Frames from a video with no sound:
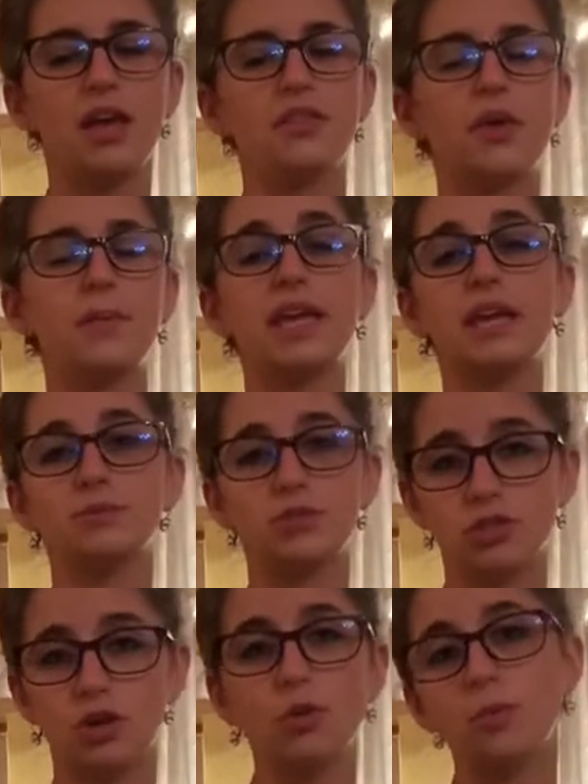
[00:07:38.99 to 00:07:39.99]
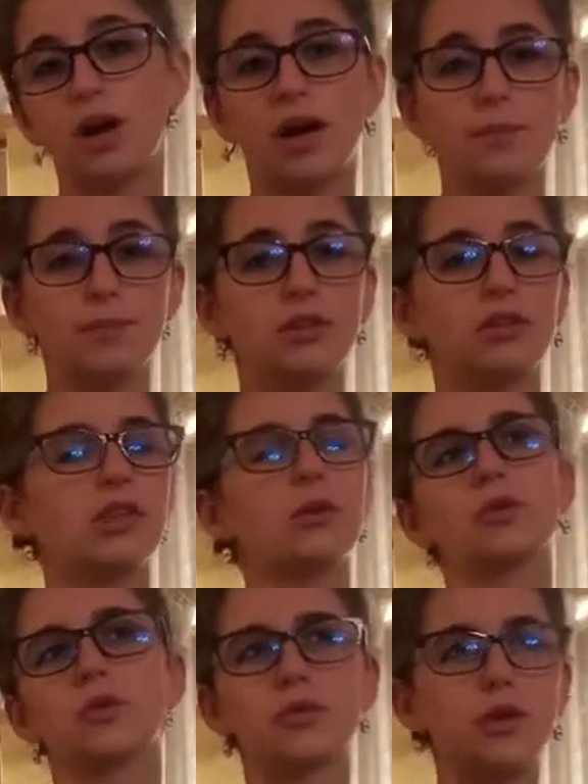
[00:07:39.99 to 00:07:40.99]
They became so popular, they
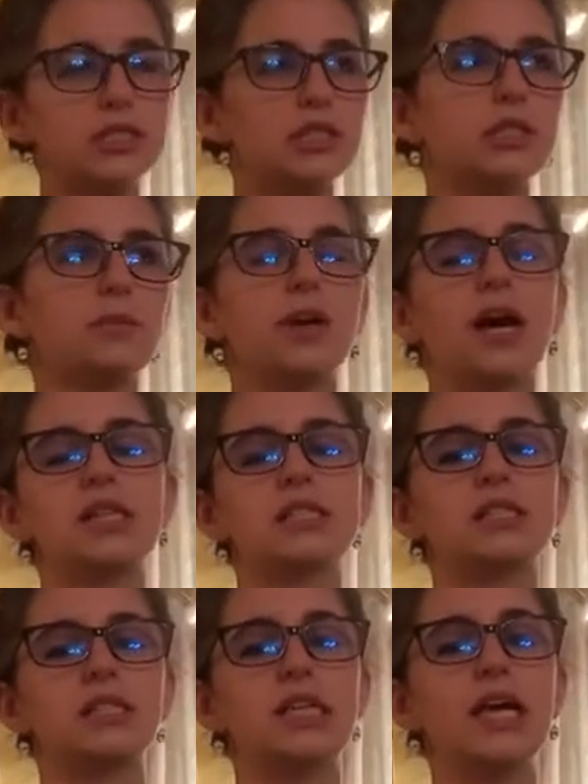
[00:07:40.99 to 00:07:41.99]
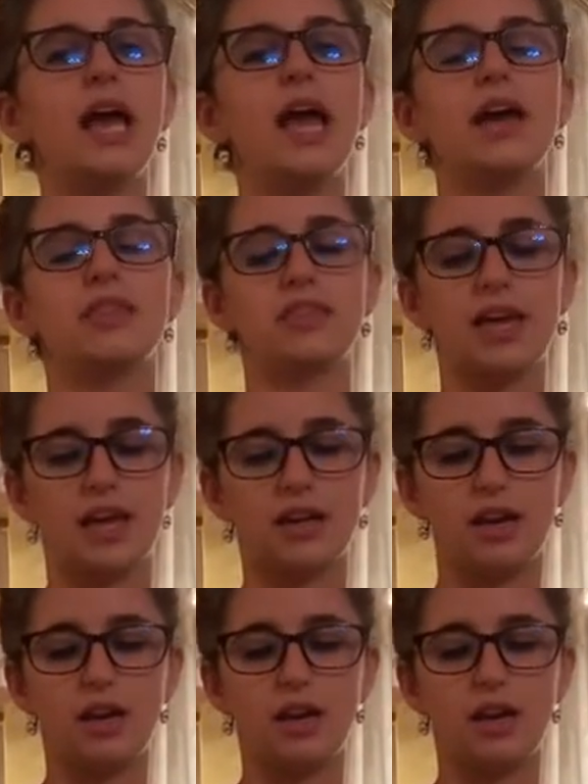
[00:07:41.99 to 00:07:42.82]
were requesting them constantly, that